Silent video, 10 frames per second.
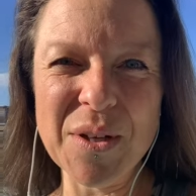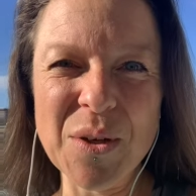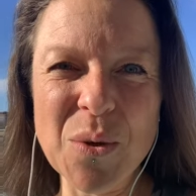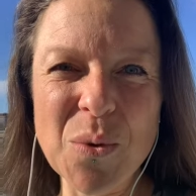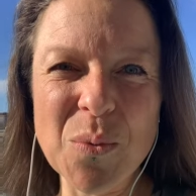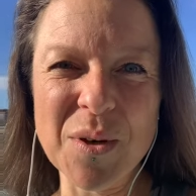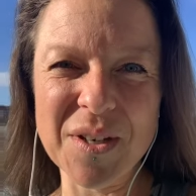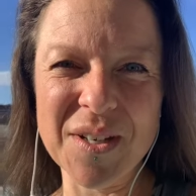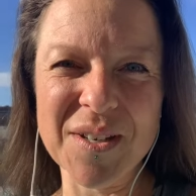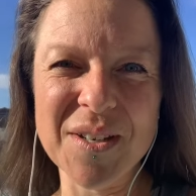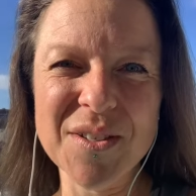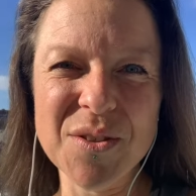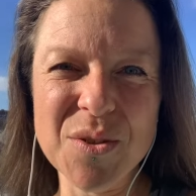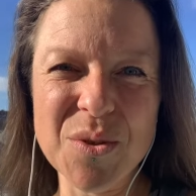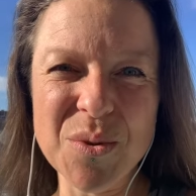you want to
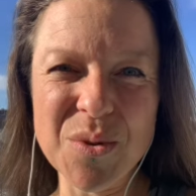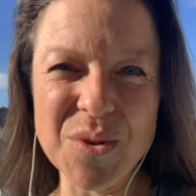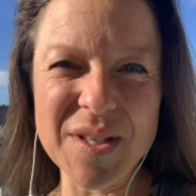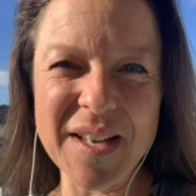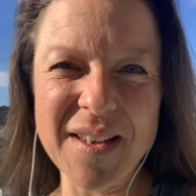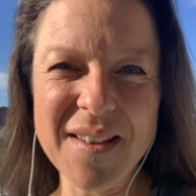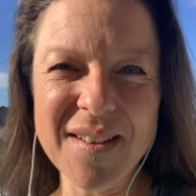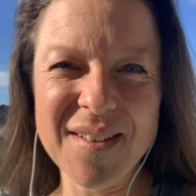do today,